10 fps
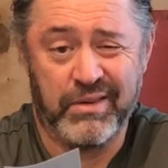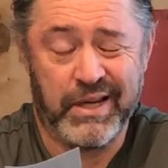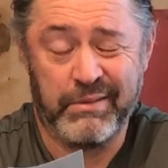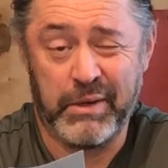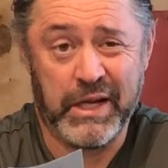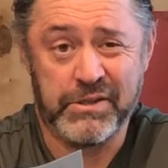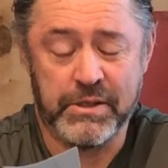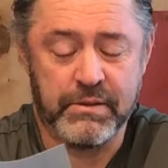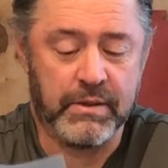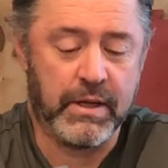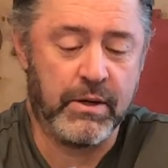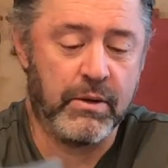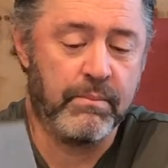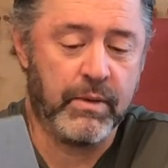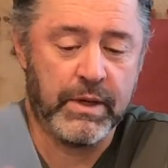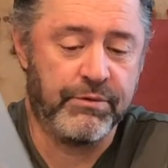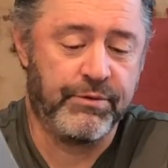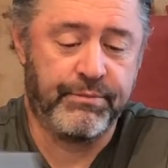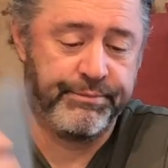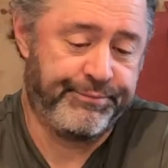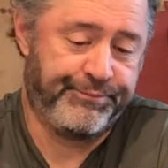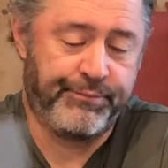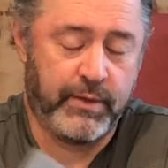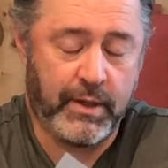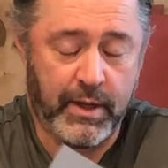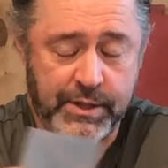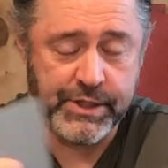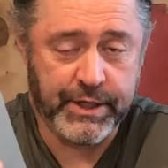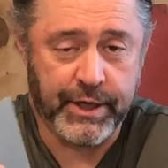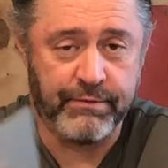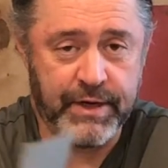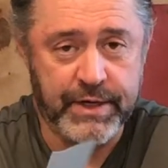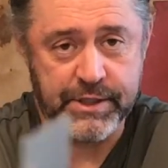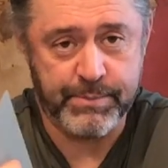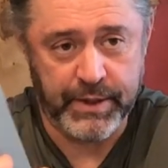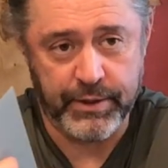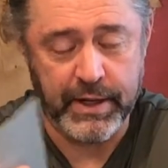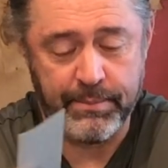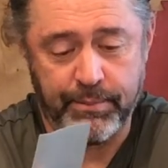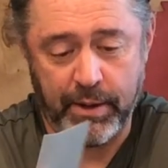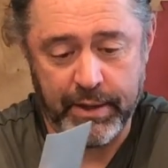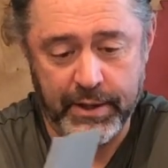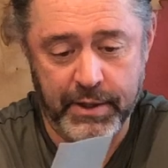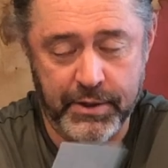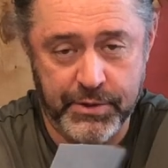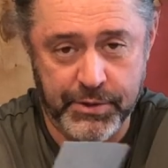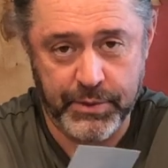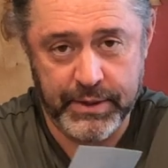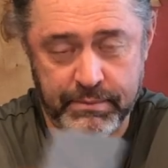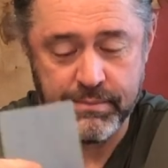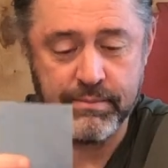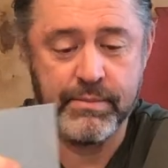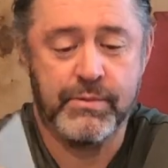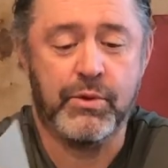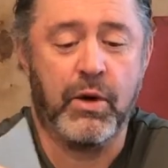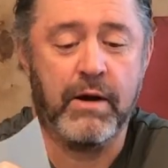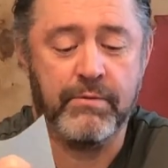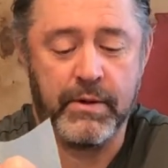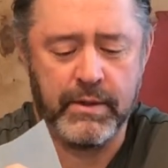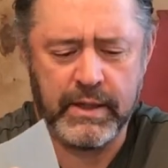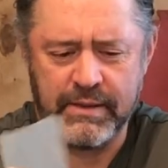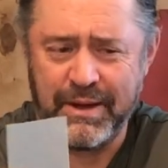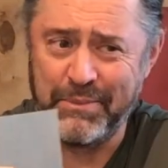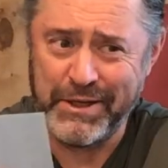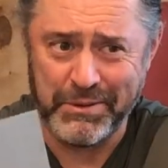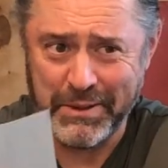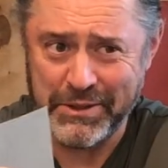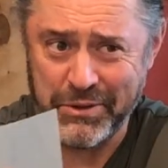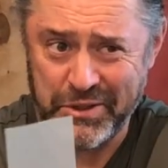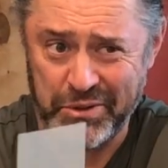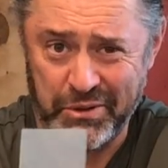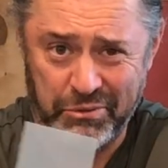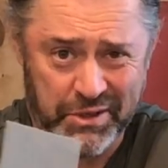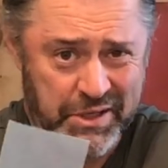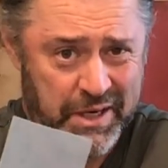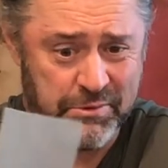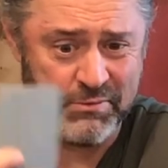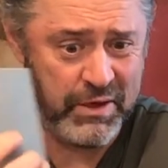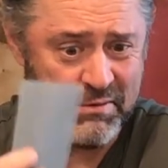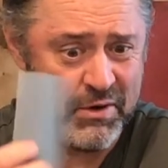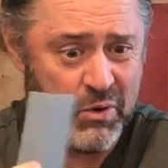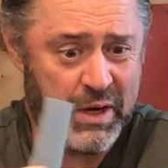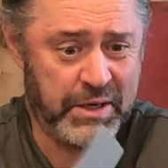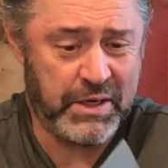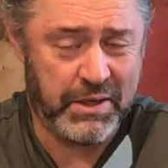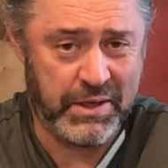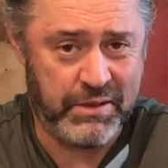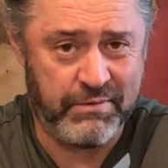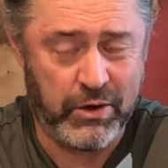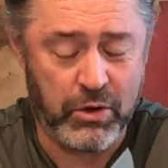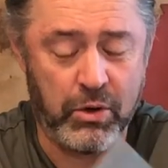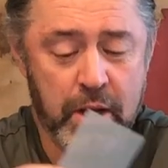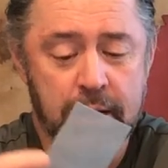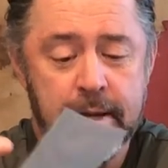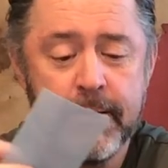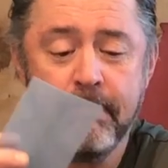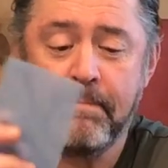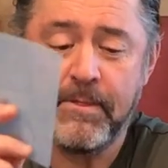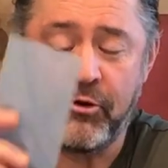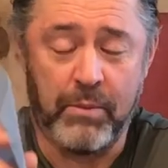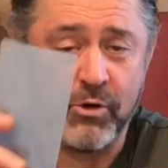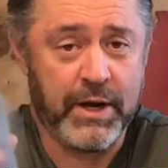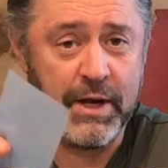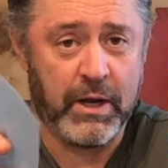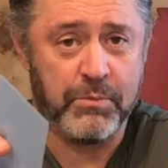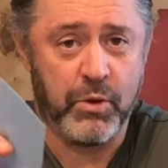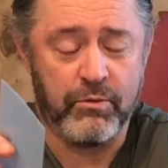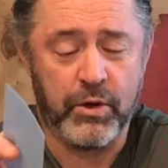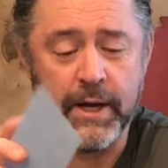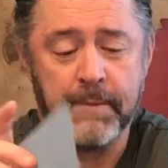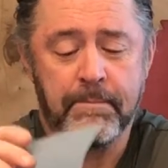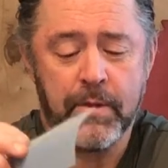I'm guessing, I don't know. It's an inconvenience, but you're probably not going to do it too often. I mean, you might do it 2 or 3 times if you have no idea you need the Velcro. So I'm trying to help you avoid that.